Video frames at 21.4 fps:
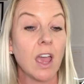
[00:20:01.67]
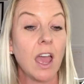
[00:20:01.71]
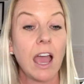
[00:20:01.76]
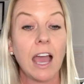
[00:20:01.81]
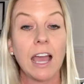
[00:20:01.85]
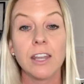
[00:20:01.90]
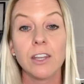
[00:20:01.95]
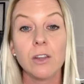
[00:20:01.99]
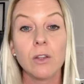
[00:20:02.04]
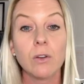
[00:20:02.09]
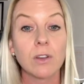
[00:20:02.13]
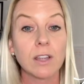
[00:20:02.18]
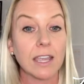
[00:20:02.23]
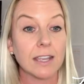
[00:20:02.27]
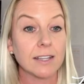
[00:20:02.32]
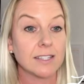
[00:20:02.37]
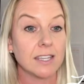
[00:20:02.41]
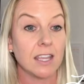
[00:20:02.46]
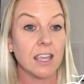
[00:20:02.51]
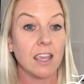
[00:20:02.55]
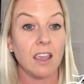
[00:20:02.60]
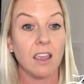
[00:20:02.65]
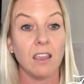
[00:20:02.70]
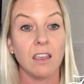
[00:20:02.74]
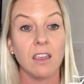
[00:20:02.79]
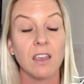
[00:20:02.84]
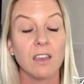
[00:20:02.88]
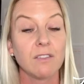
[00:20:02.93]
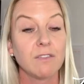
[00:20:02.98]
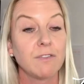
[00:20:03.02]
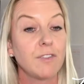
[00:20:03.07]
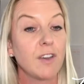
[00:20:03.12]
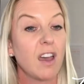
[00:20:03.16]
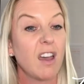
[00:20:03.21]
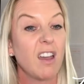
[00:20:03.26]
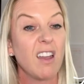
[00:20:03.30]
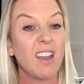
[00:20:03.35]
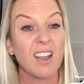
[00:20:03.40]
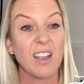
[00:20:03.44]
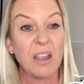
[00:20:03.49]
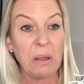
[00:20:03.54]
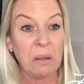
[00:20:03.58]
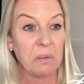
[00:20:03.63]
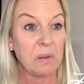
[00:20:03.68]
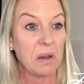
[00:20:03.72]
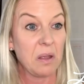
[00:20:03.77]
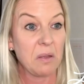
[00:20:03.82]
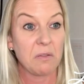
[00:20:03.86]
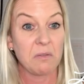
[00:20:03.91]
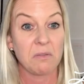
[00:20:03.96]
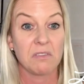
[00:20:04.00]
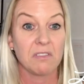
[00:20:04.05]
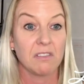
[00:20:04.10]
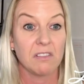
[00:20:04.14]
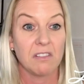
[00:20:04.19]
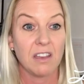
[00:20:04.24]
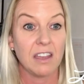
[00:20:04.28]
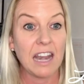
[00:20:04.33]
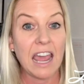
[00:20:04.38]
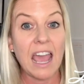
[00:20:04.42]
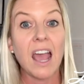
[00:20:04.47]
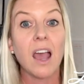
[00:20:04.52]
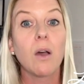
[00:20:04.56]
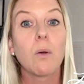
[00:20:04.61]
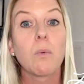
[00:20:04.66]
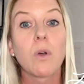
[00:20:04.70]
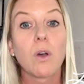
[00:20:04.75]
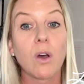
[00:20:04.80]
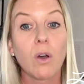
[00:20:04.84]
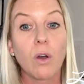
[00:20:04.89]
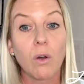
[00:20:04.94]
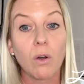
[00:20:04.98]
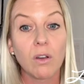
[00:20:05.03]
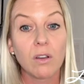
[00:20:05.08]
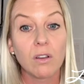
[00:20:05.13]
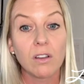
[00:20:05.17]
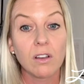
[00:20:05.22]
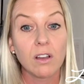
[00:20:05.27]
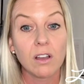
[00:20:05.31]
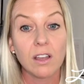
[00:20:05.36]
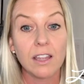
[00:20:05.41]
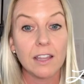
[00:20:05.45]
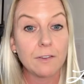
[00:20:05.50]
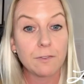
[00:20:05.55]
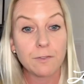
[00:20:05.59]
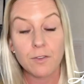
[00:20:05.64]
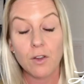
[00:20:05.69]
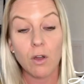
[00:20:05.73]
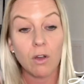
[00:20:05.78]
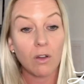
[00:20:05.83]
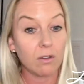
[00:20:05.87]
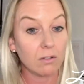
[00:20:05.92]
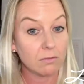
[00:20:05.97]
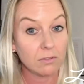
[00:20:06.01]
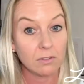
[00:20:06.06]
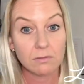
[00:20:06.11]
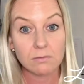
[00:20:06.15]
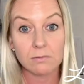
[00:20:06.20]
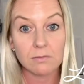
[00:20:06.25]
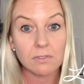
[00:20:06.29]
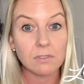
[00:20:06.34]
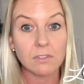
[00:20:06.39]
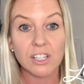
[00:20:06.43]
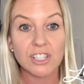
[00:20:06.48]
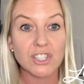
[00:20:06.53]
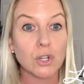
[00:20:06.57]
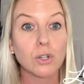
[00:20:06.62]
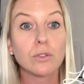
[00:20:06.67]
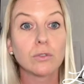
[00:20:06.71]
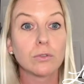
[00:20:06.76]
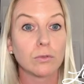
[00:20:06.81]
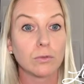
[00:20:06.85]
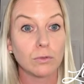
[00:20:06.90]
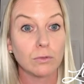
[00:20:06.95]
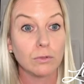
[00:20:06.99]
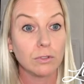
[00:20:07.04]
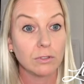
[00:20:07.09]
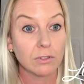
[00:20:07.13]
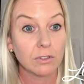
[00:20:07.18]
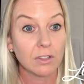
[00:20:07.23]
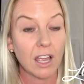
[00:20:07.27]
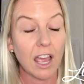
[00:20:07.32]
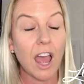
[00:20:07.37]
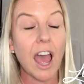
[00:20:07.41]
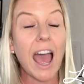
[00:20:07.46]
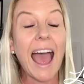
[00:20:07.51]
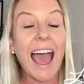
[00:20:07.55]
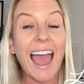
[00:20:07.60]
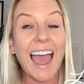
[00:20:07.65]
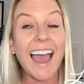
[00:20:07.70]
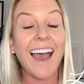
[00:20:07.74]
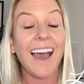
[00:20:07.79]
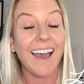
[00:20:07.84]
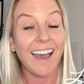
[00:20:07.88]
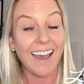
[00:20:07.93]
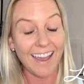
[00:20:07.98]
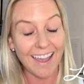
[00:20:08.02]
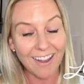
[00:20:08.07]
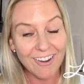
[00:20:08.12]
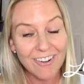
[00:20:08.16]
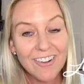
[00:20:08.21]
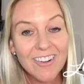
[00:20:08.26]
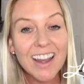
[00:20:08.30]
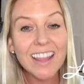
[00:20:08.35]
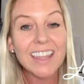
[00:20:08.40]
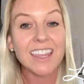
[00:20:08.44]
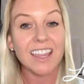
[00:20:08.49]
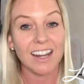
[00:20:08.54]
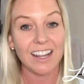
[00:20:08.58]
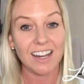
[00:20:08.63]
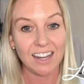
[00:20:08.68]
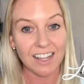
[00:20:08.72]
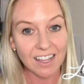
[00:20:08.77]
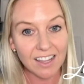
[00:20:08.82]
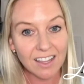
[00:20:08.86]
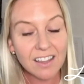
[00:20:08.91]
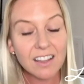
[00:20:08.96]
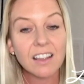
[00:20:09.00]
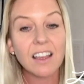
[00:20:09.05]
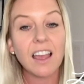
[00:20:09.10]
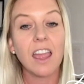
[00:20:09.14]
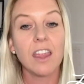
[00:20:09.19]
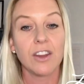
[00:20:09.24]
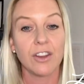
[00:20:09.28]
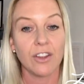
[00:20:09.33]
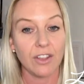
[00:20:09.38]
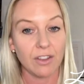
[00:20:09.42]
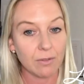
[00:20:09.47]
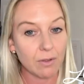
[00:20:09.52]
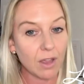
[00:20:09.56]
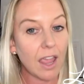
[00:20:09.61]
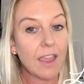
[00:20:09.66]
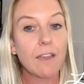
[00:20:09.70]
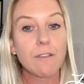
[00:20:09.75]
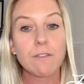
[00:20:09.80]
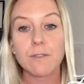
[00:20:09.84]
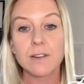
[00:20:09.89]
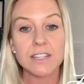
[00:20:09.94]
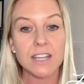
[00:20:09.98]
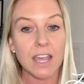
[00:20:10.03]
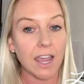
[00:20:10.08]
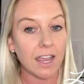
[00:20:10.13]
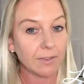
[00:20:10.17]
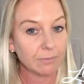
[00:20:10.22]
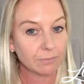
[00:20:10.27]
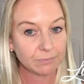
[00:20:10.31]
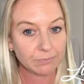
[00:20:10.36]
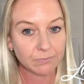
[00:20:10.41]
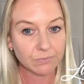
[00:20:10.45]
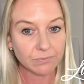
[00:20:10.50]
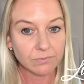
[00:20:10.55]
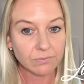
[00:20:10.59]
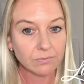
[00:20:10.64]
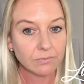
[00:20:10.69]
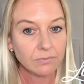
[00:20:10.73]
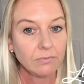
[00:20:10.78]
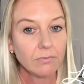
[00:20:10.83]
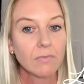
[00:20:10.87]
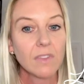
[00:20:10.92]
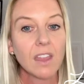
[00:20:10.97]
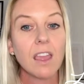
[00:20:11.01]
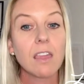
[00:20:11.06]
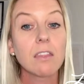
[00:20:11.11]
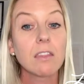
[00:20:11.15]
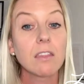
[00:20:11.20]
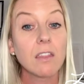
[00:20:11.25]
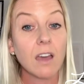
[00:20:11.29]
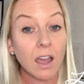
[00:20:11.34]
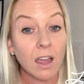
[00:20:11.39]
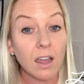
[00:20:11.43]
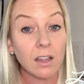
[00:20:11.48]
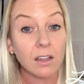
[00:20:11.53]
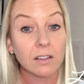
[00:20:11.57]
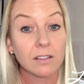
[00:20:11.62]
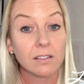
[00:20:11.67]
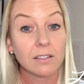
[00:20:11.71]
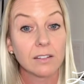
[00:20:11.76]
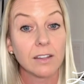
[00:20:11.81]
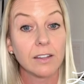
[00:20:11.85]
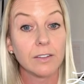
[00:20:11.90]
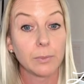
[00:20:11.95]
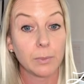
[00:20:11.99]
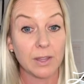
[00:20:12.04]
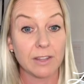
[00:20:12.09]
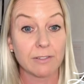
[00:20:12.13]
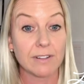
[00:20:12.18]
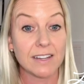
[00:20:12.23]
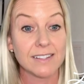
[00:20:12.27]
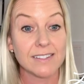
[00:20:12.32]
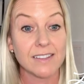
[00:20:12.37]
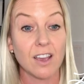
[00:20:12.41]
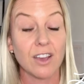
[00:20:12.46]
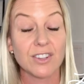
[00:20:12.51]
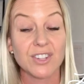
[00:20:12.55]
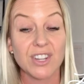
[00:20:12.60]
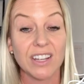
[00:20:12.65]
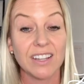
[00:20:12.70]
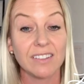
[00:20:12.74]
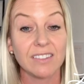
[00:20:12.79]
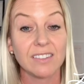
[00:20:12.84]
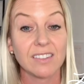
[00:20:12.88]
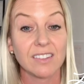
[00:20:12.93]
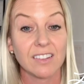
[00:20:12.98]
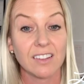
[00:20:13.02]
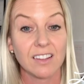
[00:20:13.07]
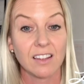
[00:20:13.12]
and not getting it for, you know, an hour, if not at all, regularly, you know, every day. That is where the research is.